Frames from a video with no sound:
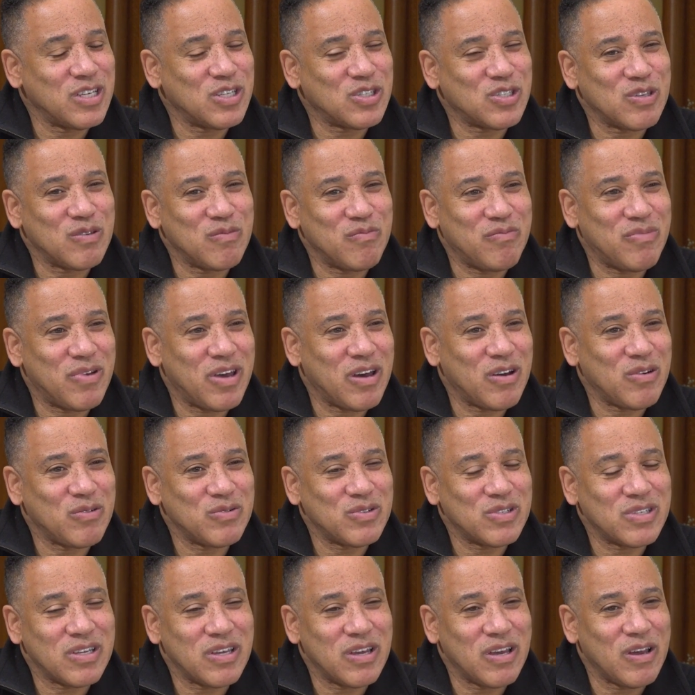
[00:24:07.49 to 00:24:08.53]
It's
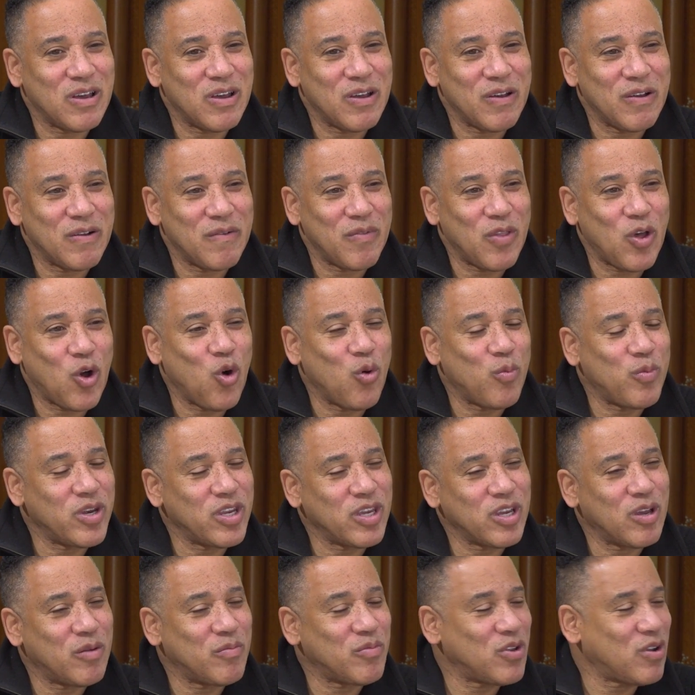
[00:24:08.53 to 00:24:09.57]
about
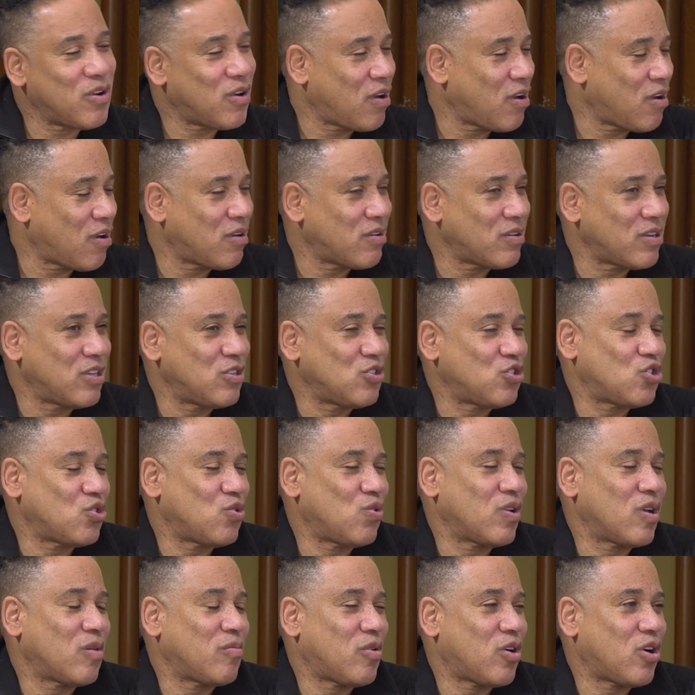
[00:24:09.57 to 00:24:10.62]
opening up your heart and
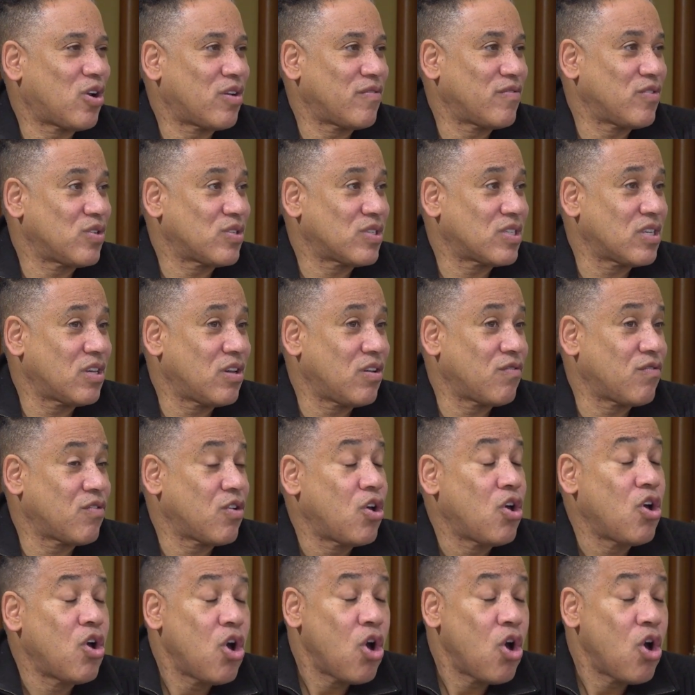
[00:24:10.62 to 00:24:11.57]
showing a part of yourself.